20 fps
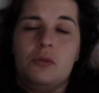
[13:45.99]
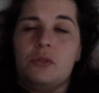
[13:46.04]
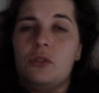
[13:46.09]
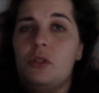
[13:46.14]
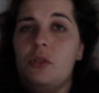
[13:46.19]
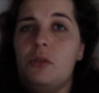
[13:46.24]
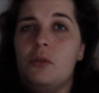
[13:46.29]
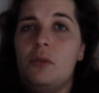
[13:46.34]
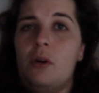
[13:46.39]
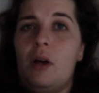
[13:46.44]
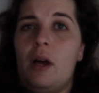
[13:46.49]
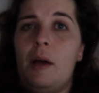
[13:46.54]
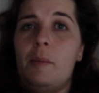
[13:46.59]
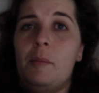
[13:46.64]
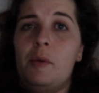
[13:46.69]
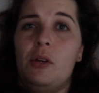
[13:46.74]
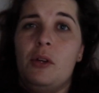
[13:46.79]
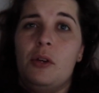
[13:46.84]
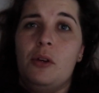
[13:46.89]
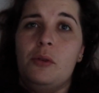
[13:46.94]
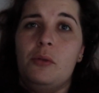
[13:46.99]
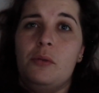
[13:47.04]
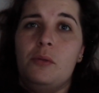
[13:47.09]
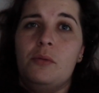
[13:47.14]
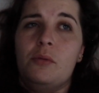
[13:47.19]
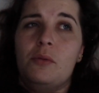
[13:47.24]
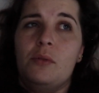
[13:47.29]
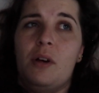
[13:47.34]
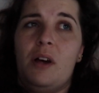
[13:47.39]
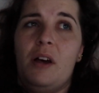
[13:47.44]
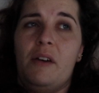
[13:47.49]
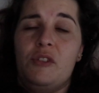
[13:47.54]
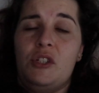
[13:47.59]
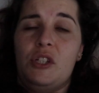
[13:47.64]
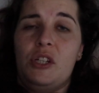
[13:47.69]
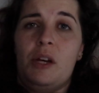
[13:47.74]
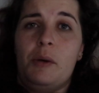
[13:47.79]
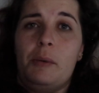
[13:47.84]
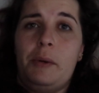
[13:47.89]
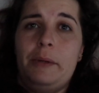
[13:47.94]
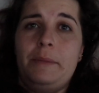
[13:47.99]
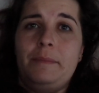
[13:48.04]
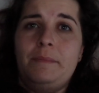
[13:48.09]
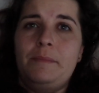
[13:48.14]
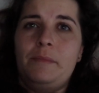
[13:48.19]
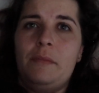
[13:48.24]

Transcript: So I'm going to go have a shower